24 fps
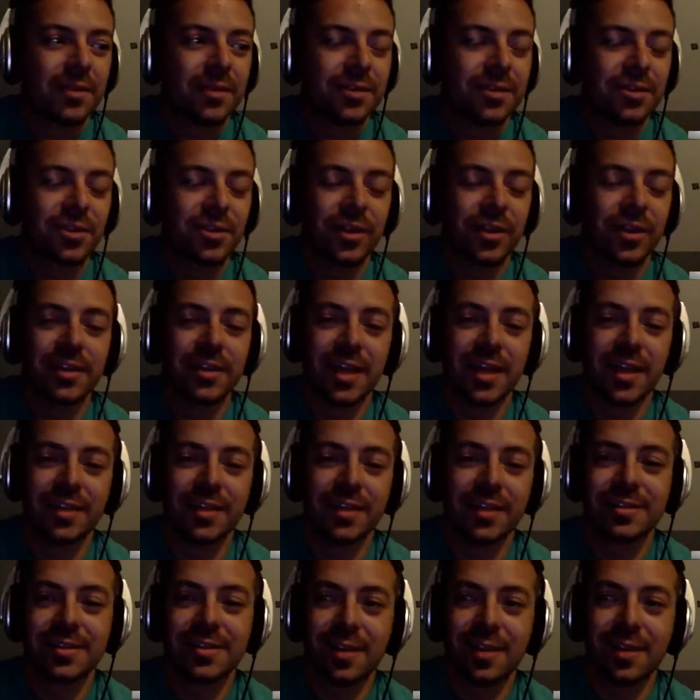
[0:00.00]
try to take
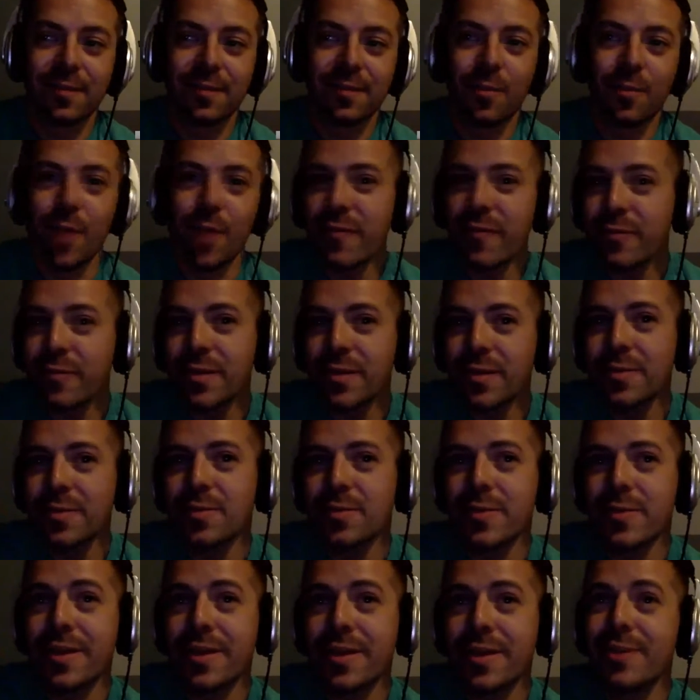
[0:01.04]
stuff away from
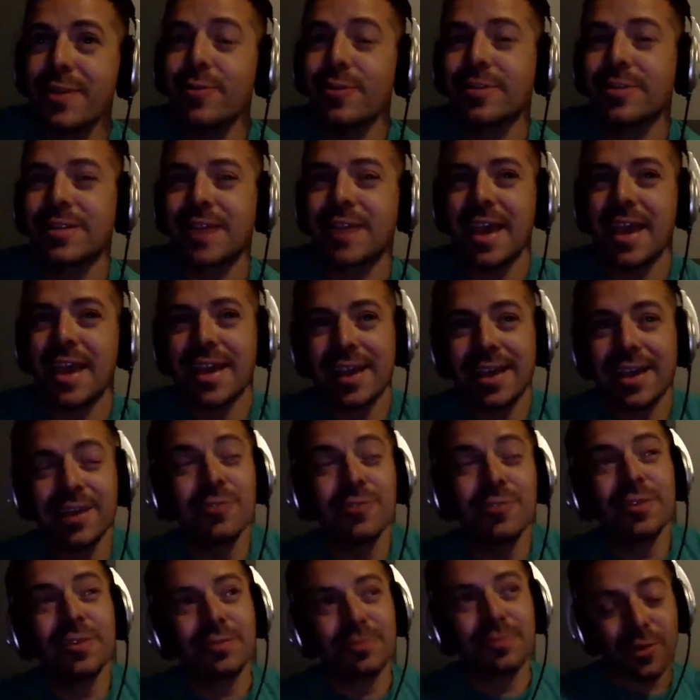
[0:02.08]
WB,
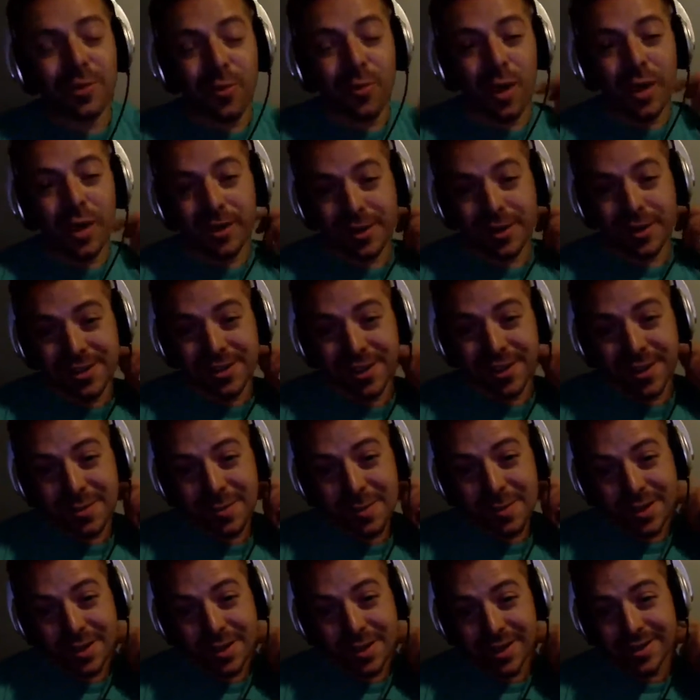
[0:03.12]
you would require a ton of
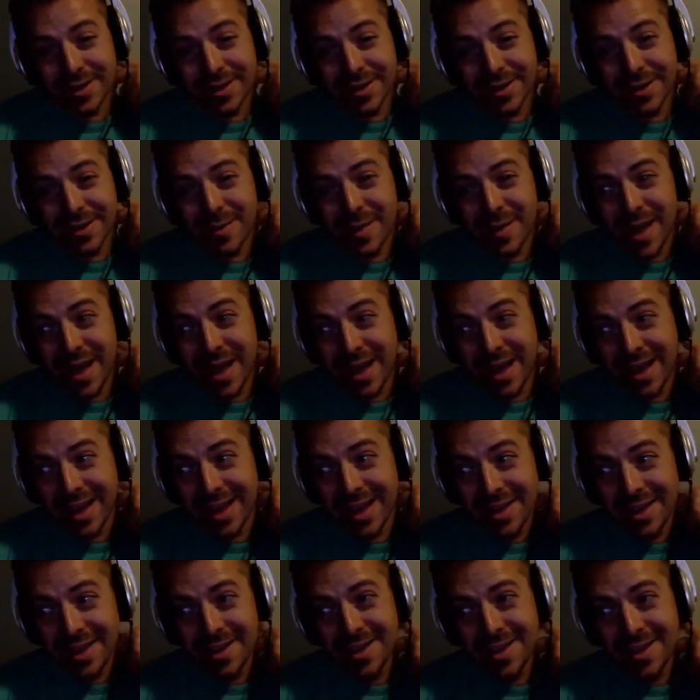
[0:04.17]
money, a ton of
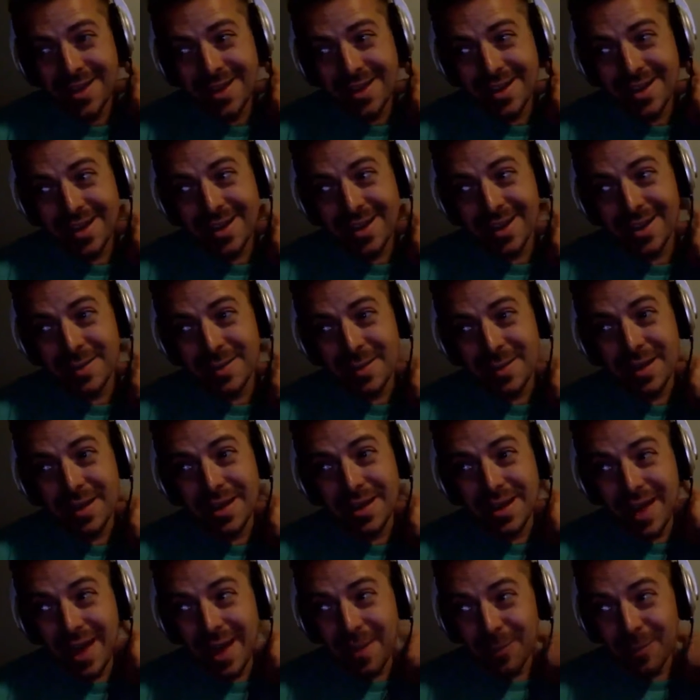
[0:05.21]
backing, a
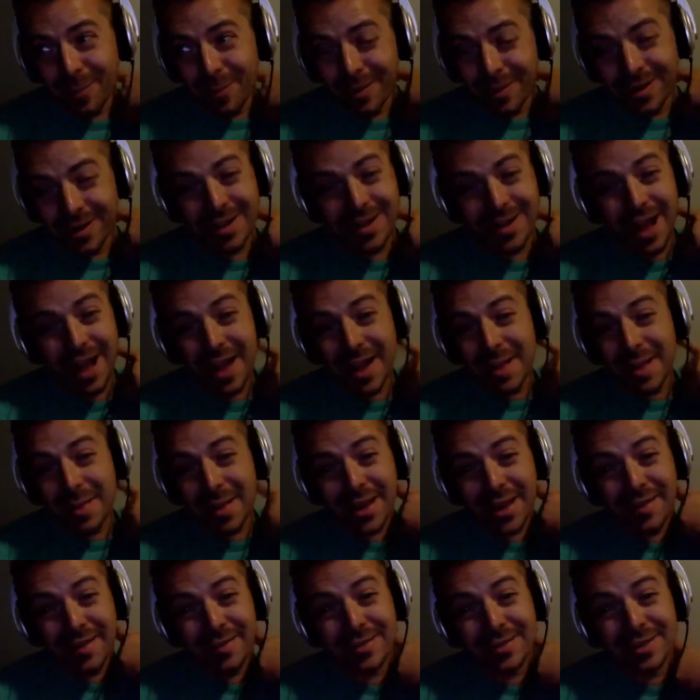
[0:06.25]
network, and I'm
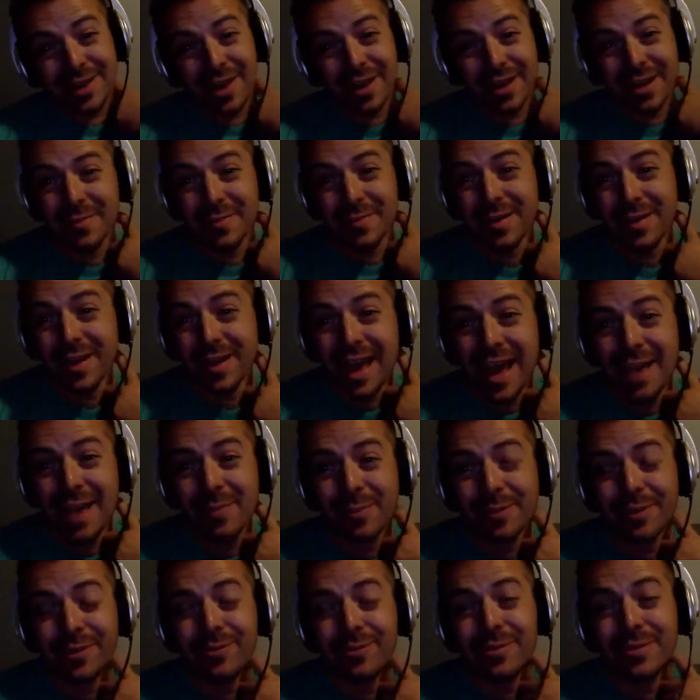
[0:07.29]
not even talking about
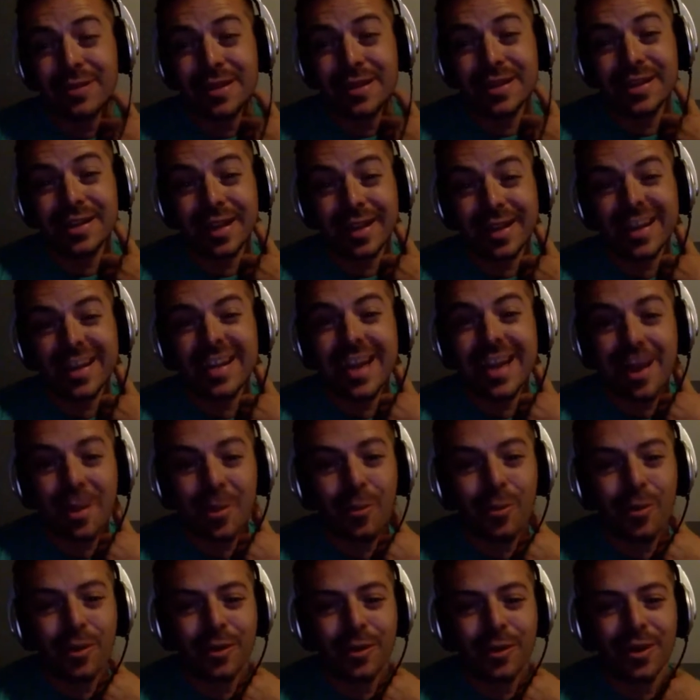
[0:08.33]
cable. You would need like
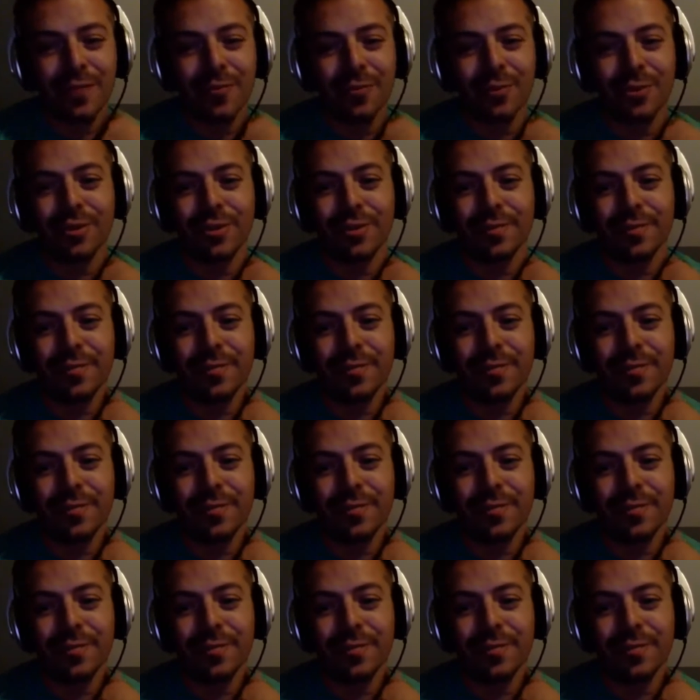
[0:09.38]
network level.